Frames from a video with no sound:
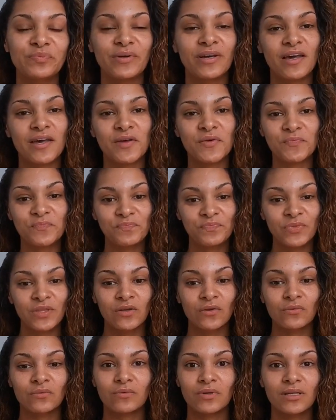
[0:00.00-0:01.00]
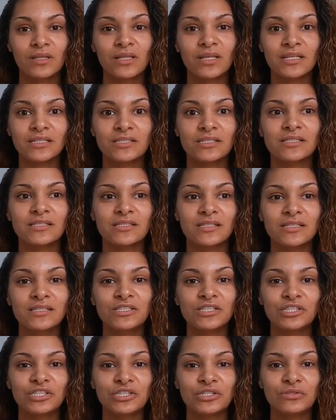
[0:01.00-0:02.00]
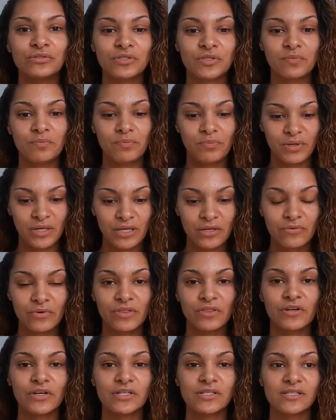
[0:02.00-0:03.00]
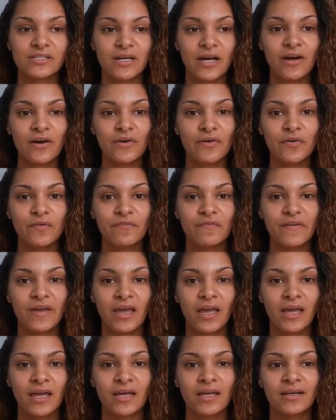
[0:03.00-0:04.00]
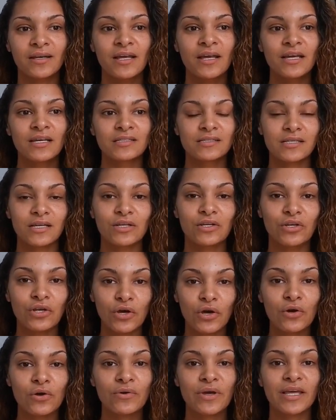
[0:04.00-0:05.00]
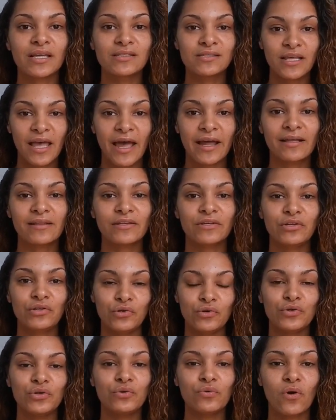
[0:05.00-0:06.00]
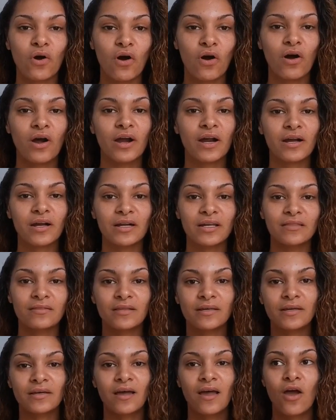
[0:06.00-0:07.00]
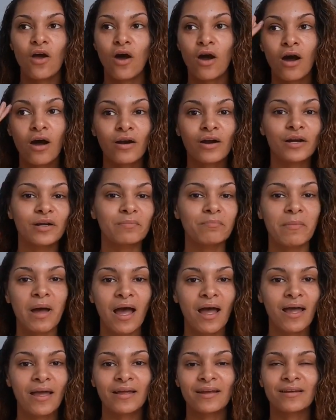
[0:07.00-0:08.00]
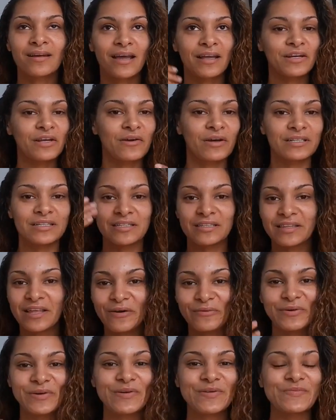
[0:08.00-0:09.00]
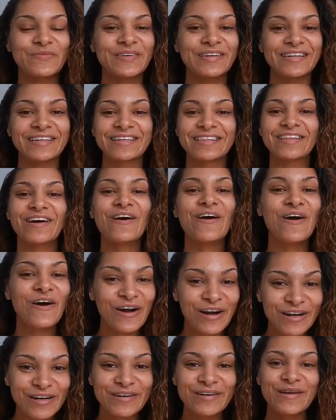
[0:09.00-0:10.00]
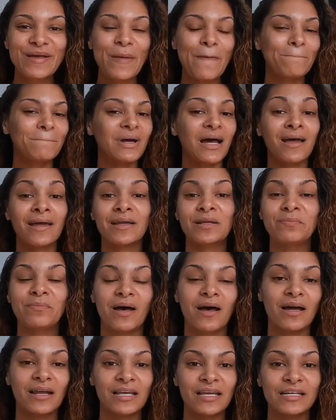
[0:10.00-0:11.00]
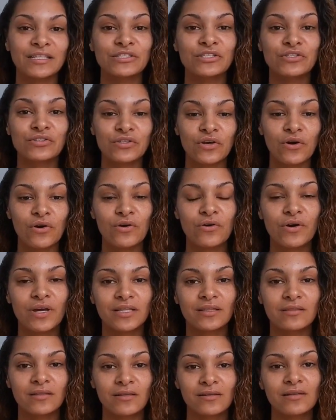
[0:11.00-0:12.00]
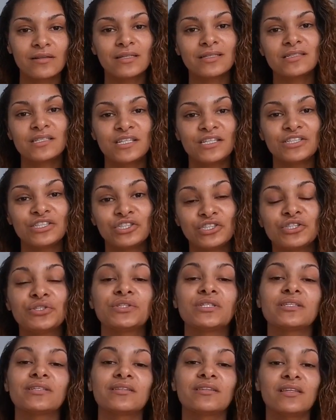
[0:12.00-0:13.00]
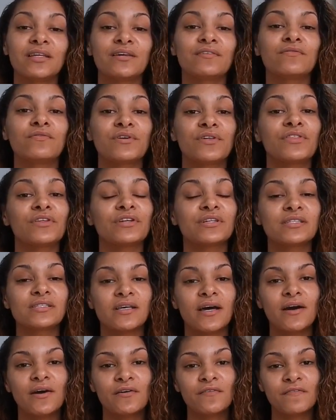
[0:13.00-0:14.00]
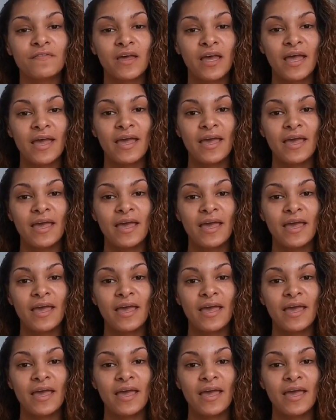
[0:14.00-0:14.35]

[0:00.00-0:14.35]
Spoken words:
But really, it just teaches you to be with yourself and to know exactly who you are in the heart, mind. I know I did that wrong, but in the heart, mind, body, and soul, it literally teaches you to live with yourself.